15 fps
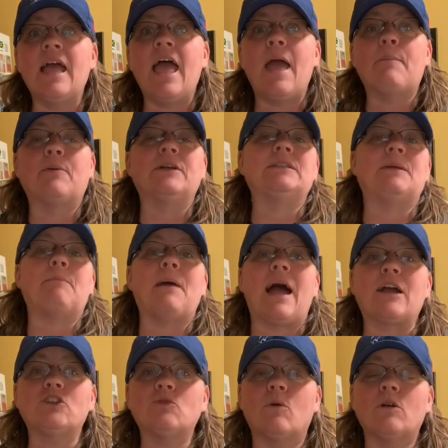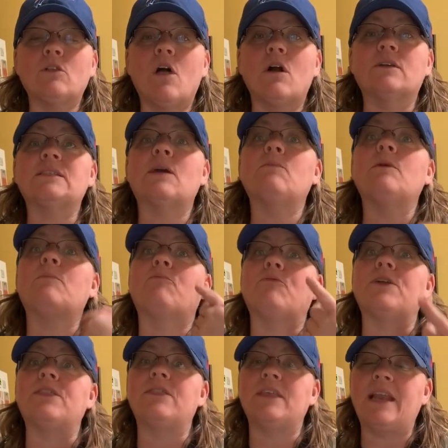It brings it back to our lungs and we
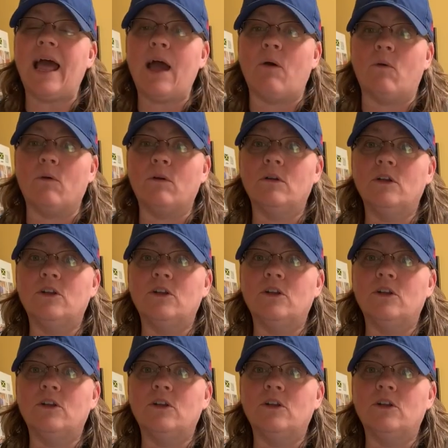breathe it out.